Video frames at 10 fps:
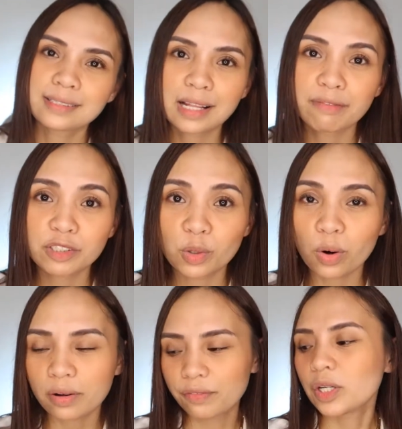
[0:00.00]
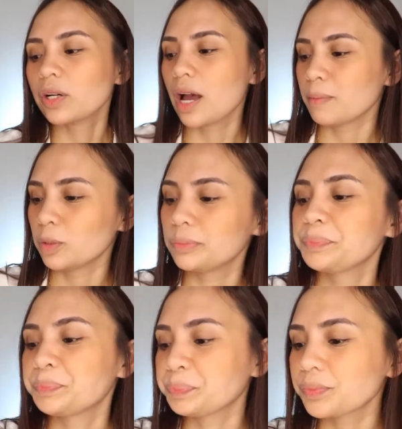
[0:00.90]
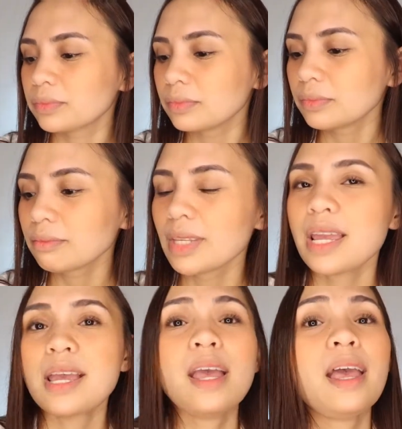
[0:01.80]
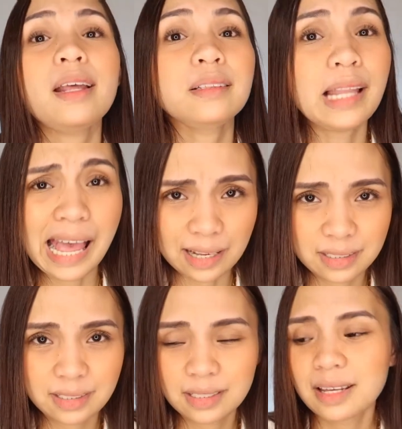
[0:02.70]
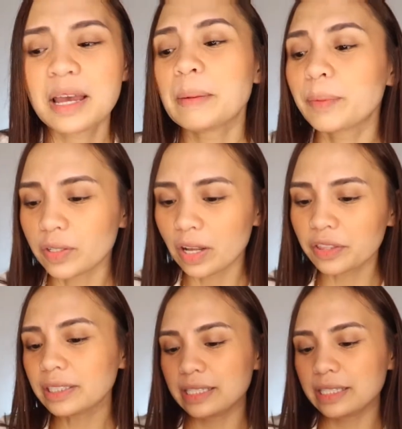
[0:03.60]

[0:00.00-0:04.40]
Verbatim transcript: Salvatore Ferragamo. And last, but not the